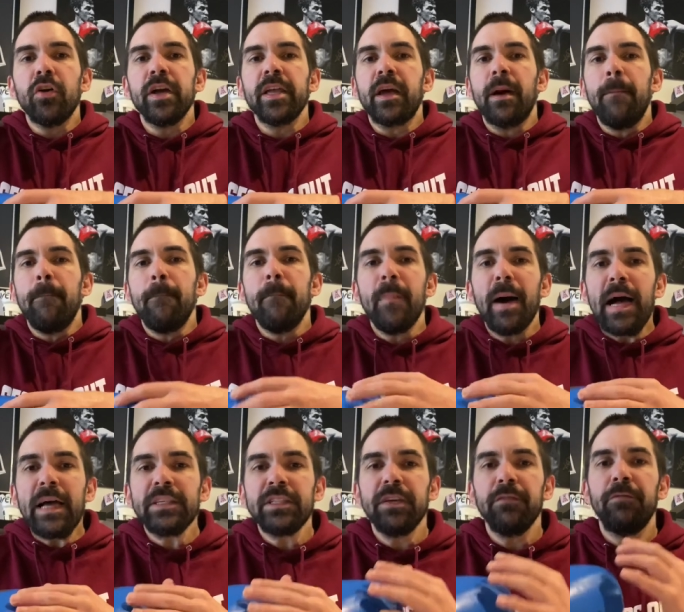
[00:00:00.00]
like a
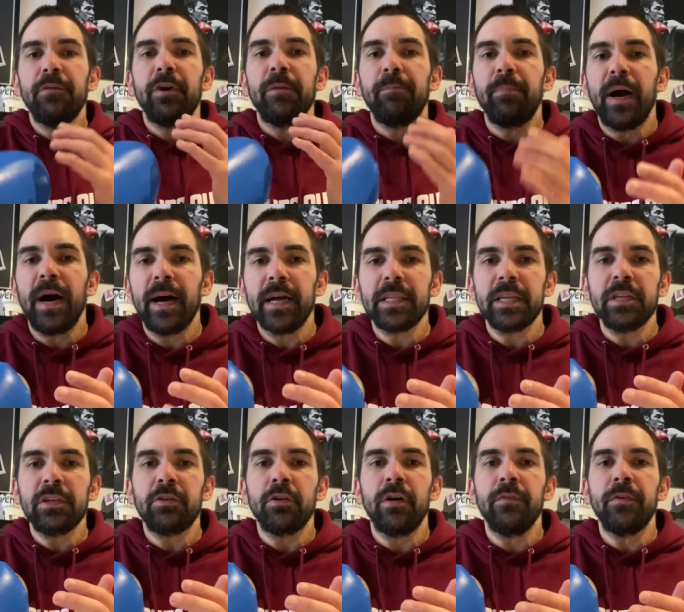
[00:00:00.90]
massively
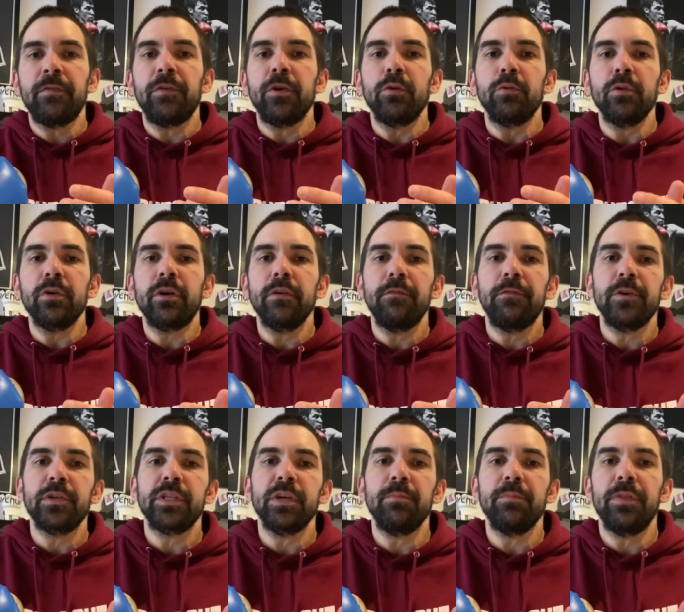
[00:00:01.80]
padded glove if you're looking for
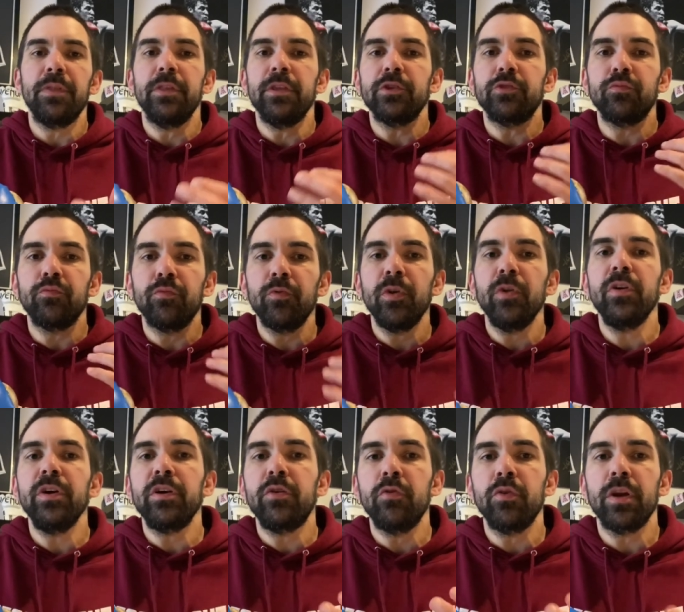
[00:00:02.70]
something that's
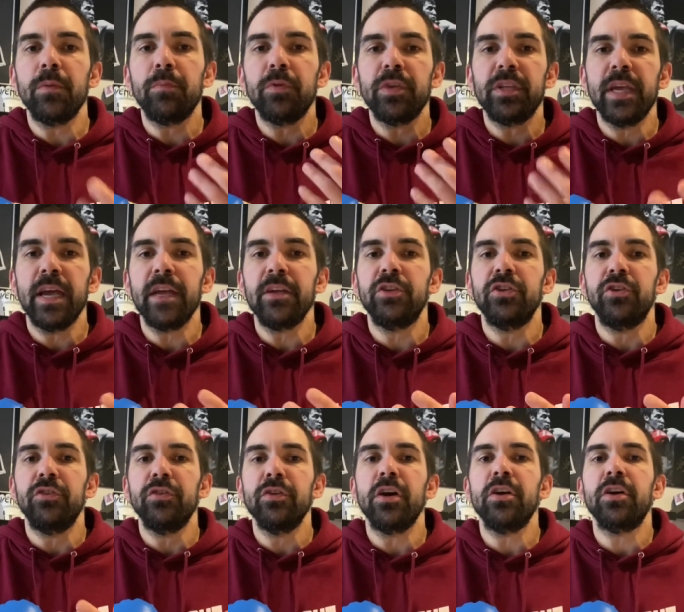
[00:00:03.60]
really going to protect your
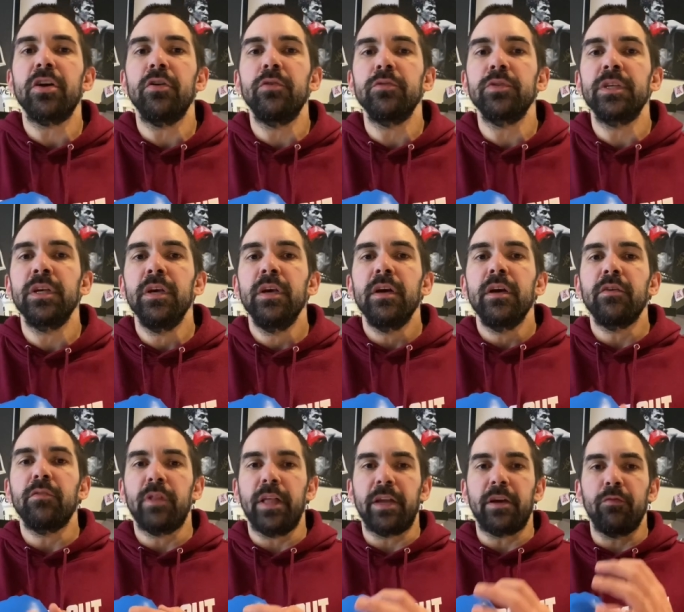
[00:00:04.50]
knuckles
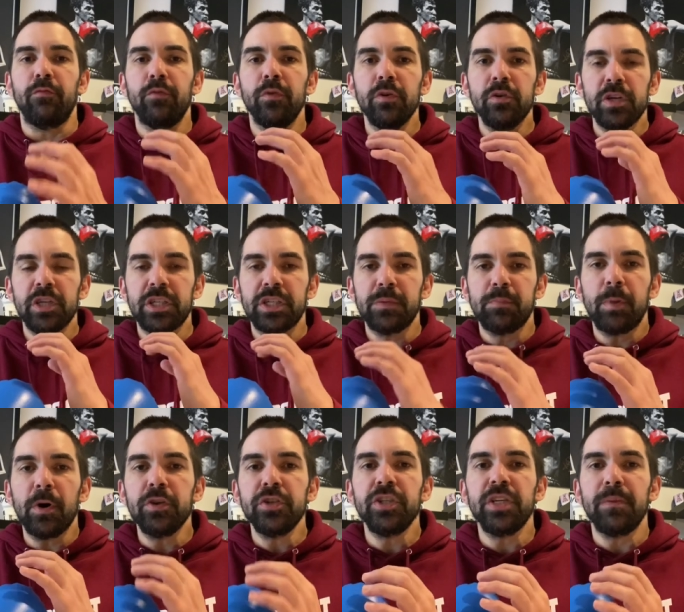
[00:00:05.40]
like a really
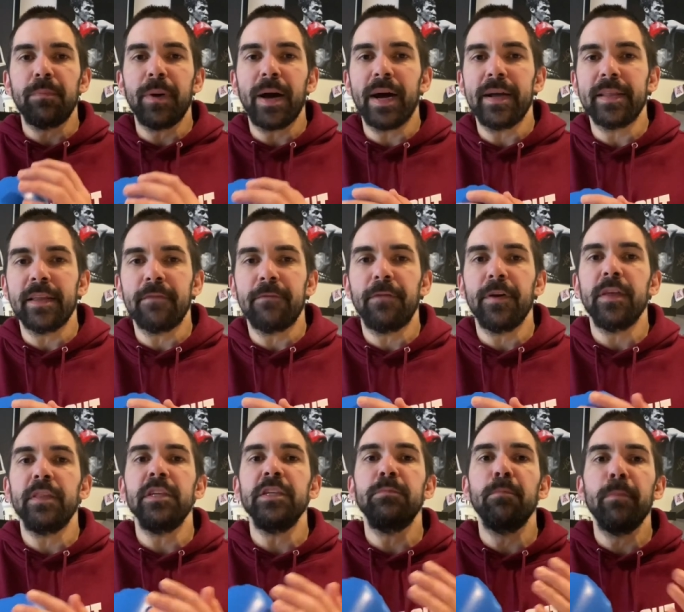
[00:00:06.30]
spongy padded fit.
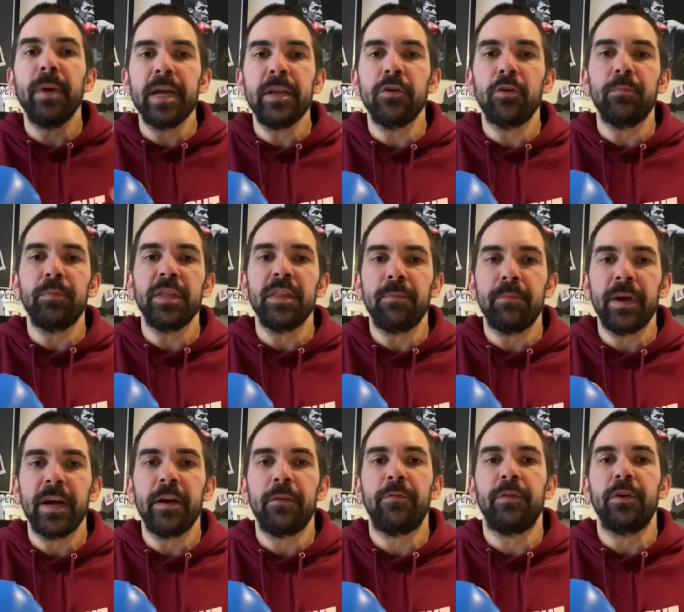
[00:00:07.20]
These might not be the
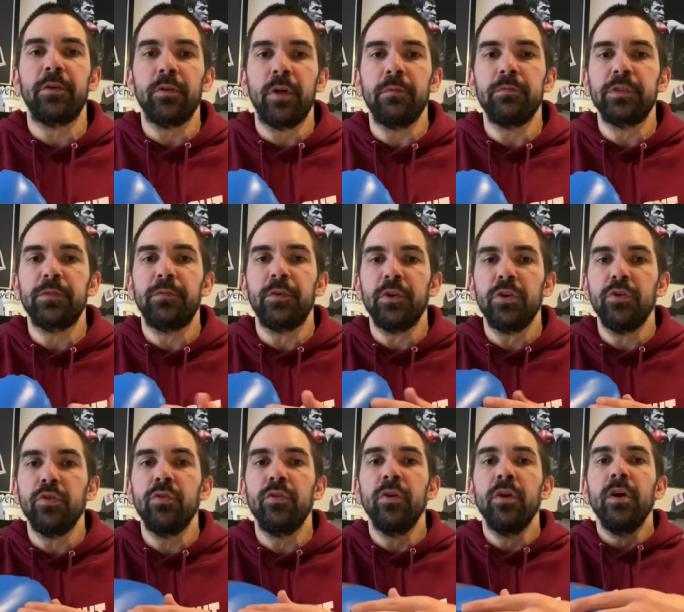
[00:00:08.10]
perfect gloves for
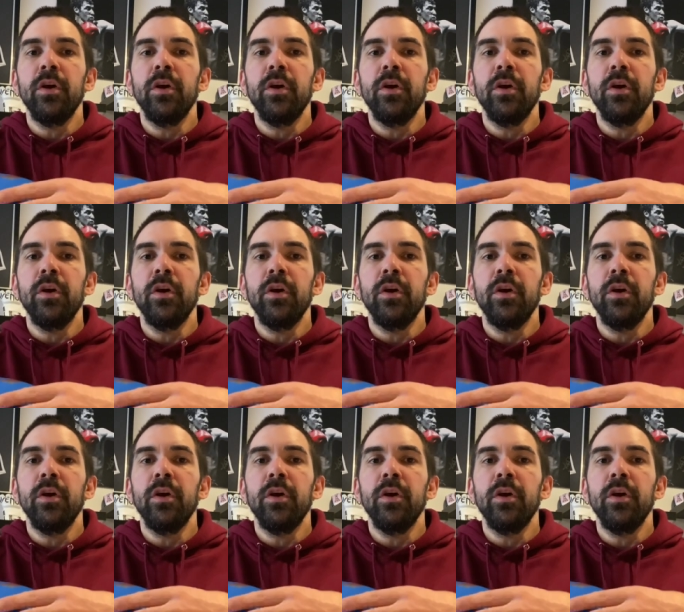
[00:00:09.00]
you,